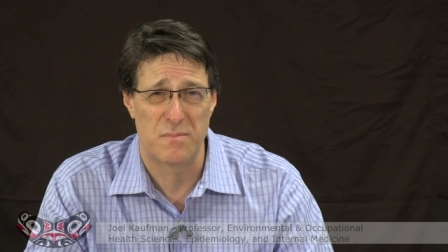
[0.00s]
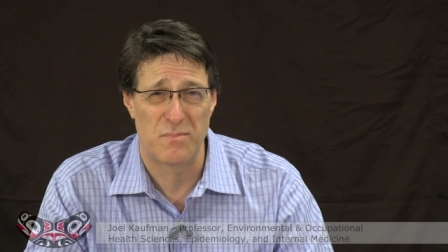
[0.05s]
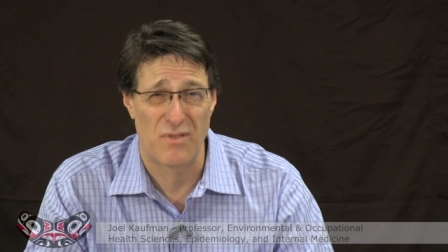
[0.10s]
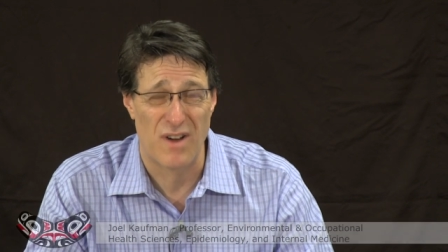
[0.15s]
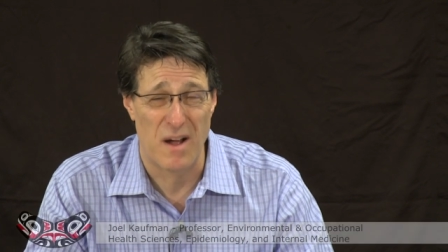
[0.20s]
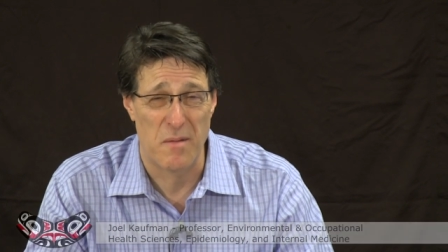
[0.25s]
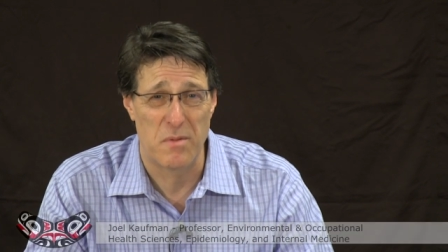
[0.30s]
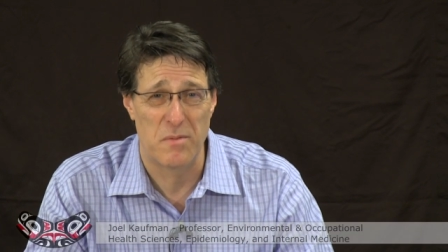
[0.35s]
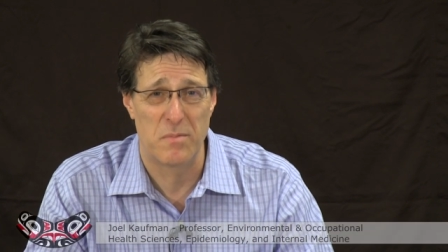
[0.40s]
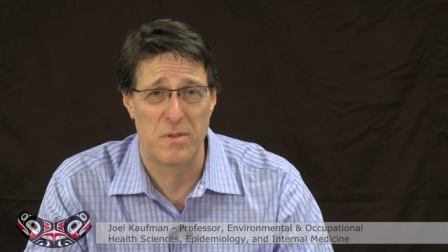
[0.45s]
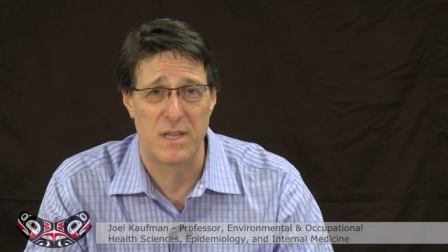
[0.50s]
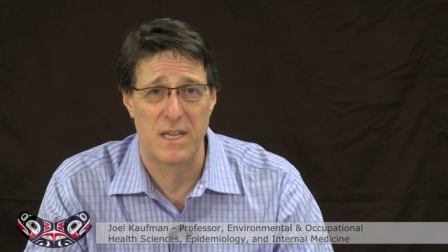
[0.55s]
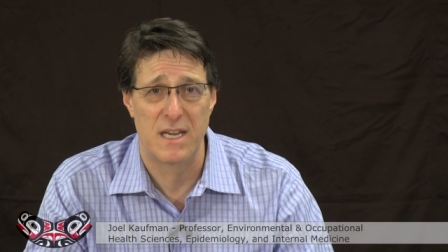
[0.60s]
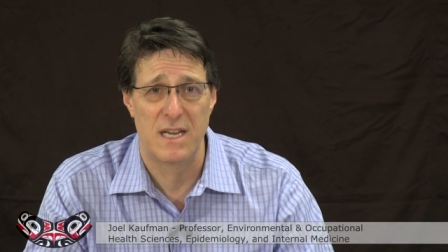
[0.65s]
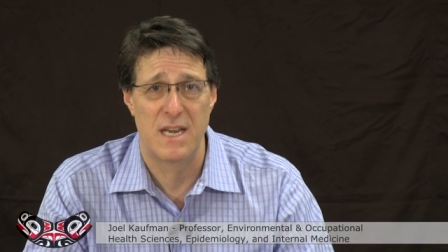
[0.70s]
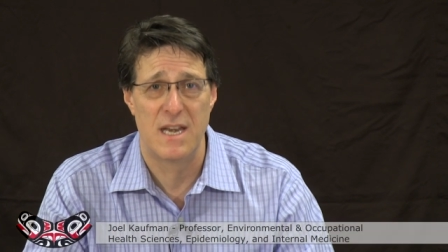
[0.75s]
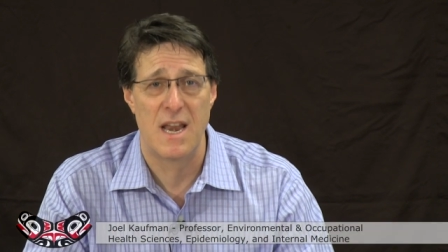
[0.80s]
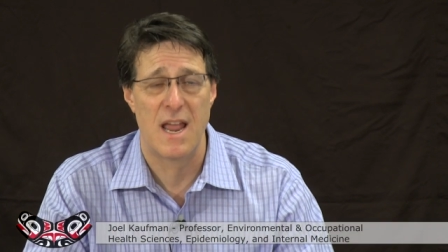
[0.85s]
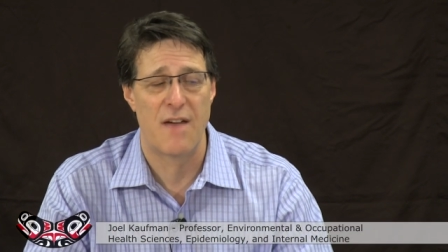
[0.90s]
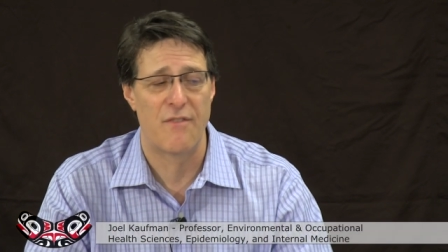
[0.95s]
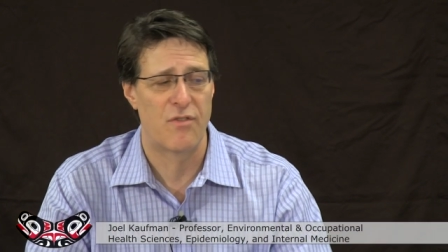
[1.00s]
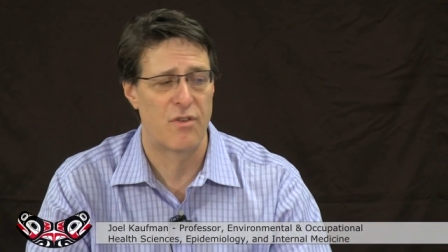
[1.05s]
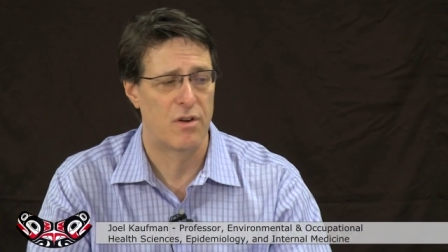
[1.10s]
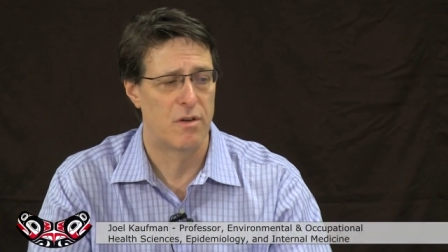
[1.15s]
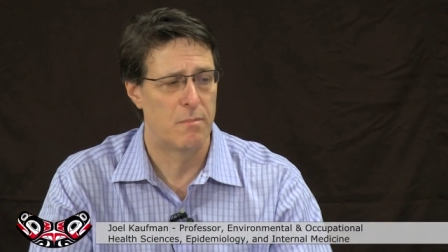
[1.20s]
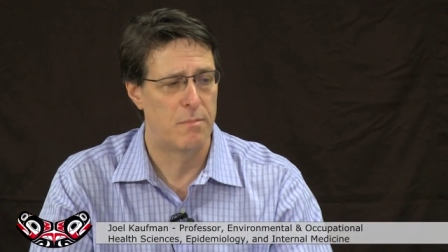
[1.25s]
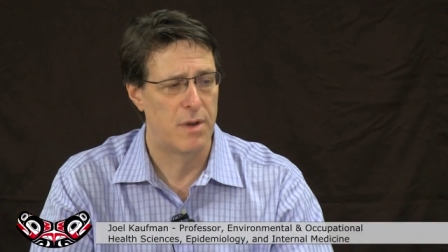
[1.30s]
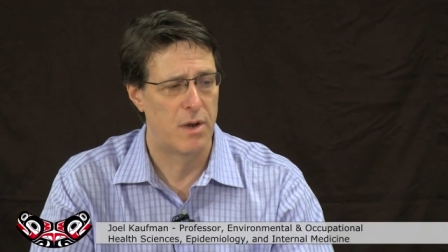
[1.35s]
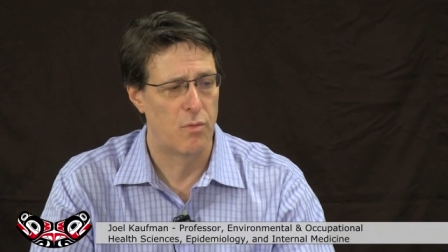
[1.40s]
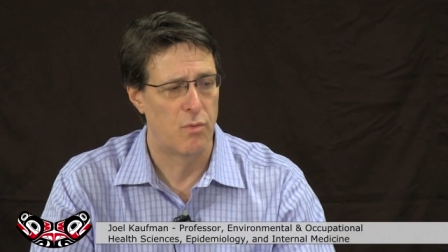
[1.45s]
probably never
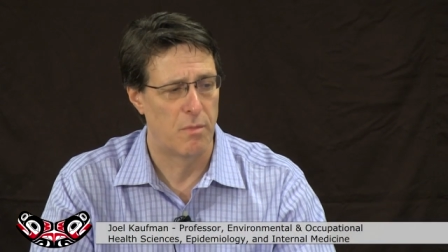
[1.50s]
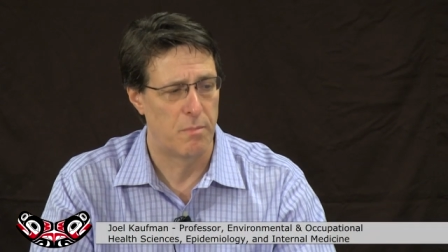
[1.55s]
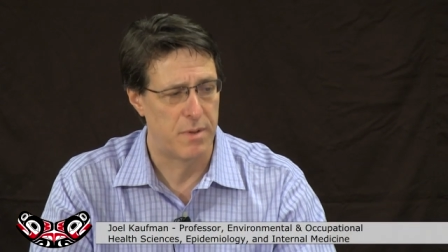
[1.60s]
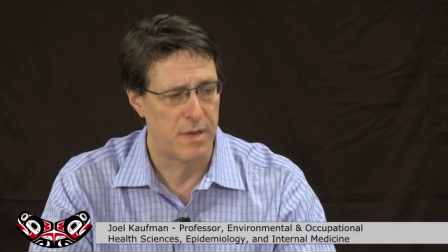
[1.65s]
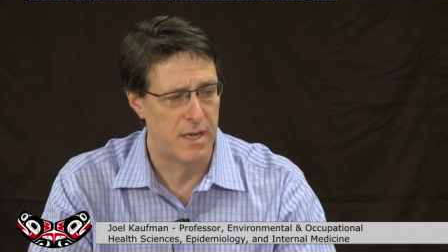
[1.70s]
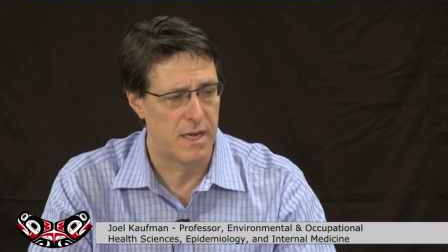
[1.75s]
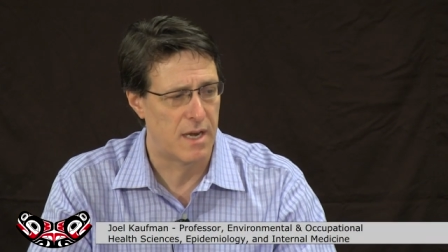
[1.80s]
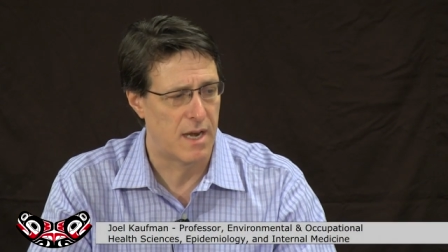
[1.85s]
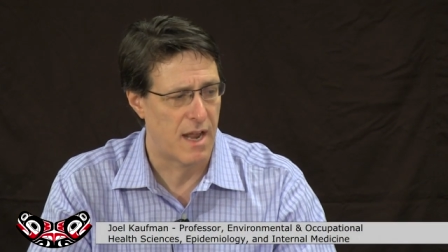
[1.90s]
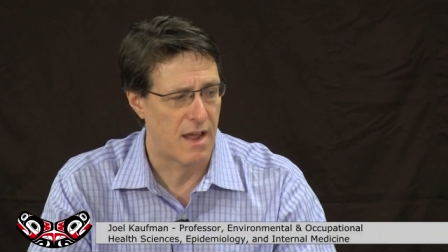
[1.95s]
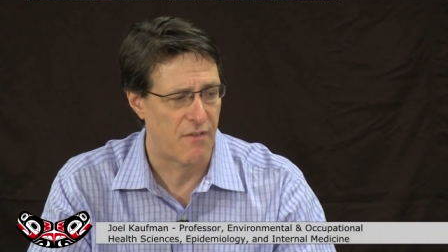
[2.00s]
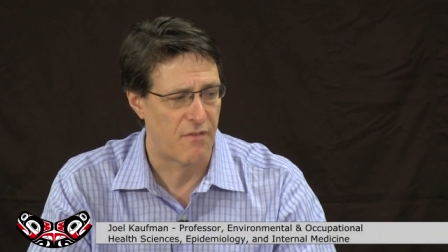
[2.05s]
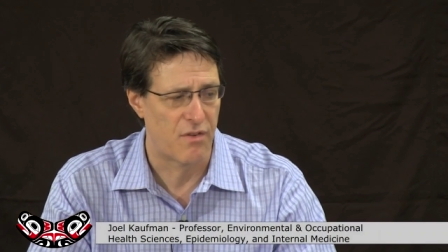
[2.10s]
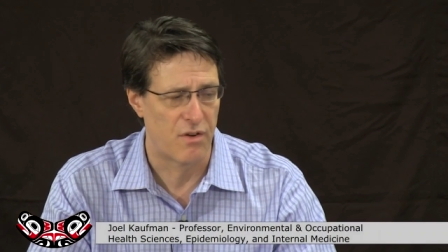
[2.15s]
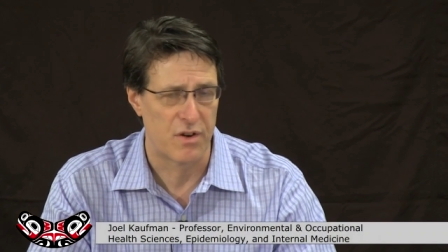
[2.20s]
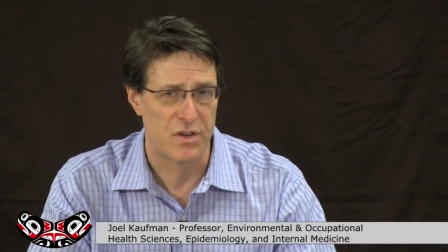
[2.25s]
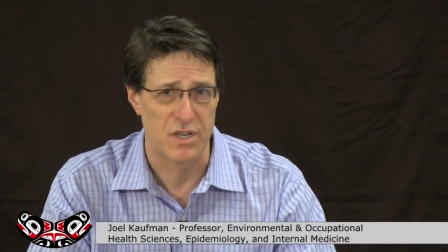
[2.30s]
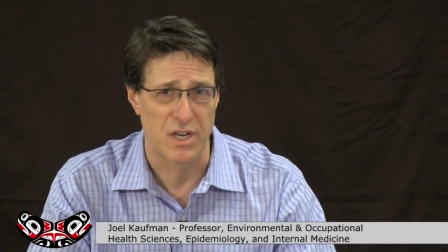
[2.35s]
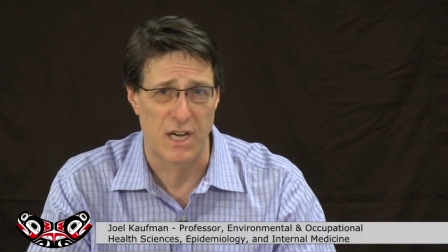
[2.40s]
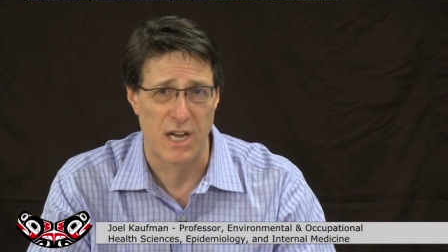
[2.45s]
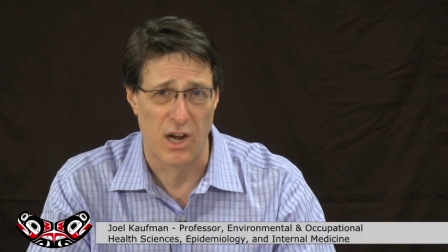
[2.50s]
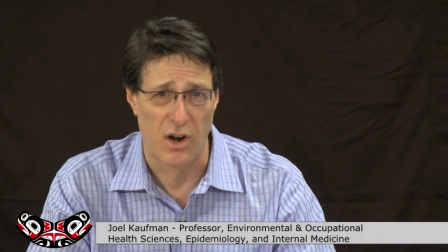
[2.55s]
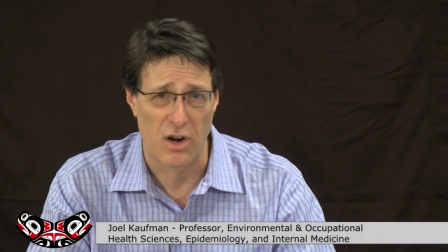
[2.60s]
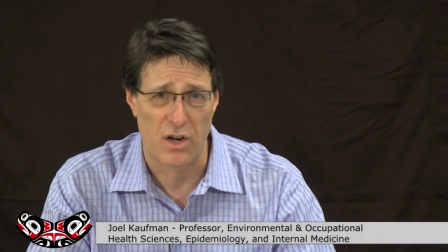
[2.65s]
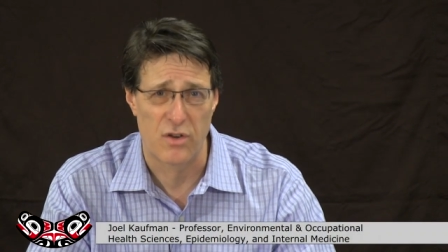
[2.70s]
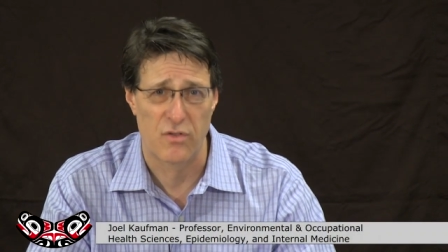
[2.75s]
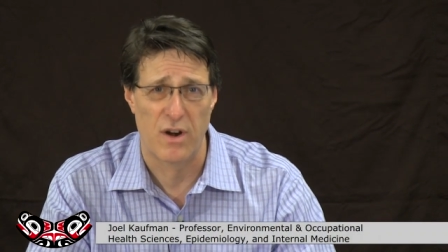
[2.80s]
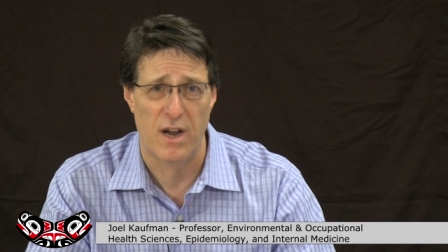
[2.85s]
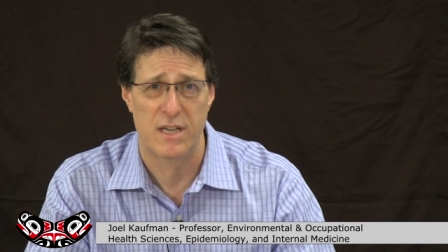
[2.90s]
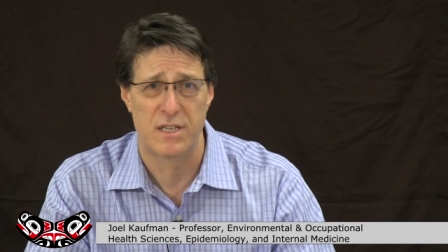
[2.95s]
to be repeated effort to
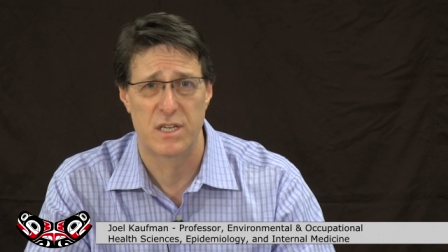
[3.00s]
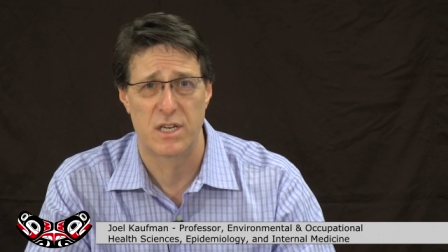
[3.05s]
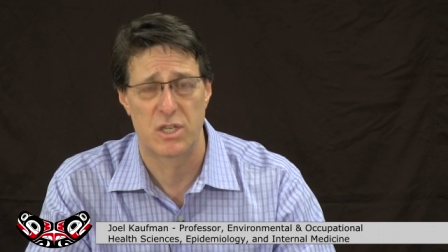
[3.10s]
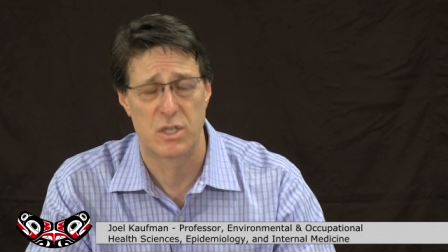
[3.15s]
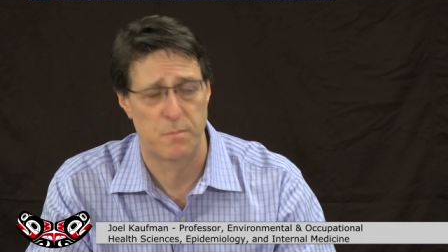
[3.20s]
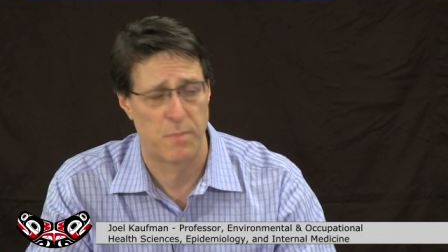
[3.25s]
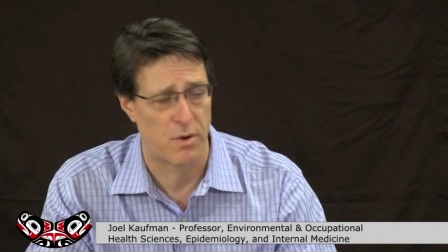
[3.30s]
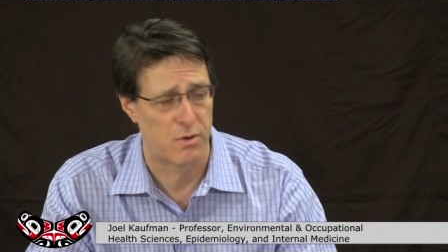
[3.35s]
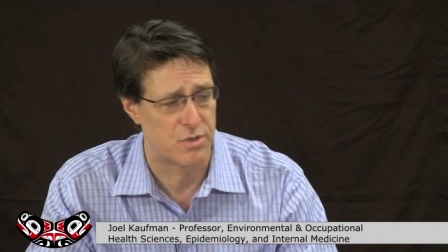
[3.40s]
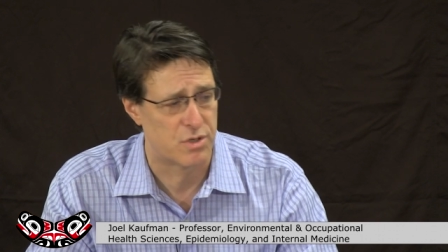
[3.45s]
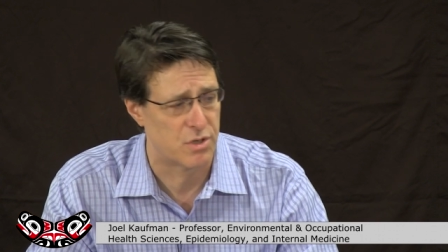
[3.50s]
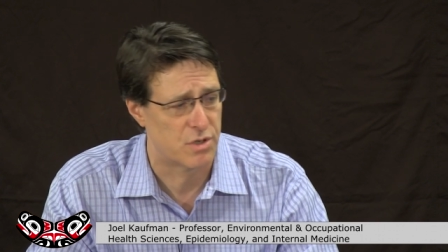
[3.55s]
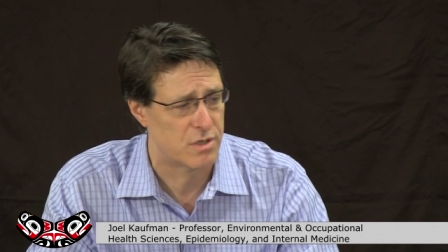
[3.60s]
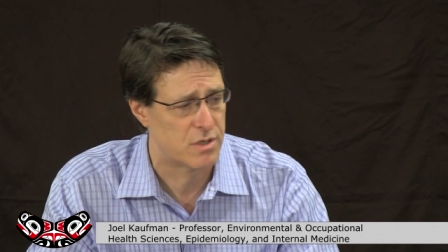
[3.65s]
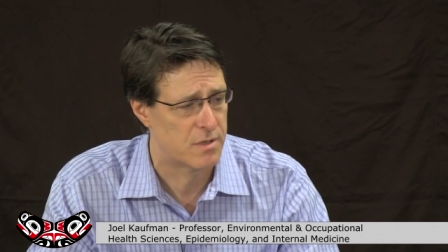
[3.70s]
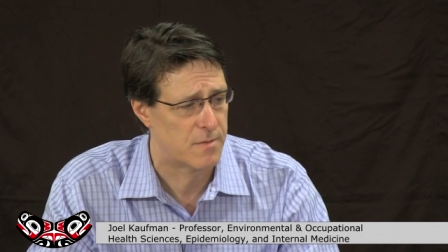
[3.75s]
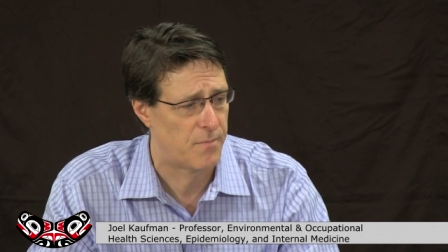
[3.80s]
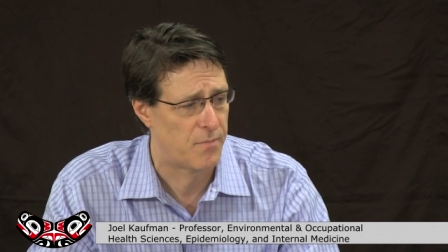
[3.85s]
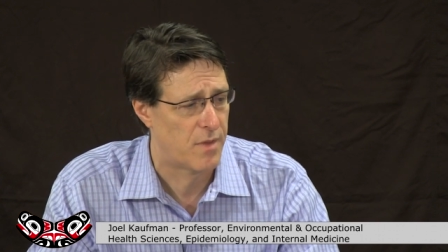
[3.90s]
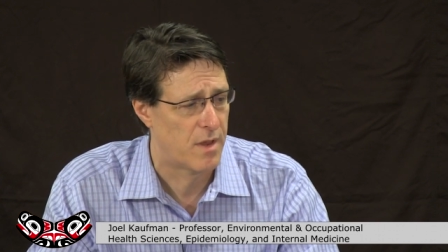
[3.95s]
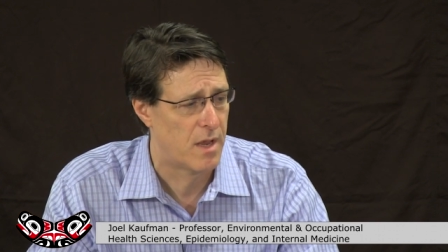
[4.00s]
characterize exposures,